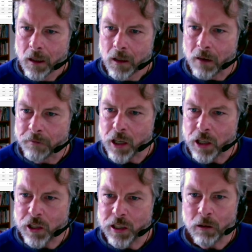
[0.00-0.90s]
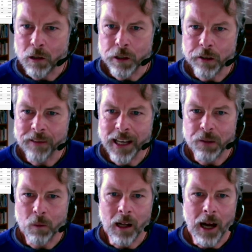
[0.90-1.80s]
Conversions don't look too
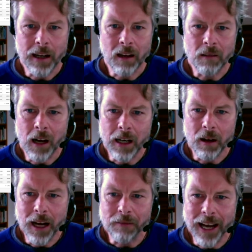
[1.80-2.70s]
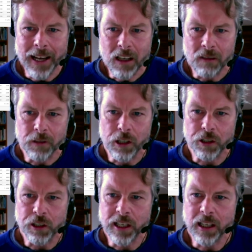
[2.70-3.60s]
flash. Well, I don't have any
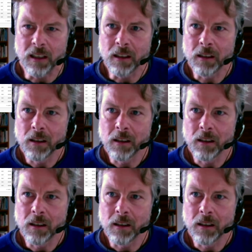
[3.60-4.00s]
conversions here.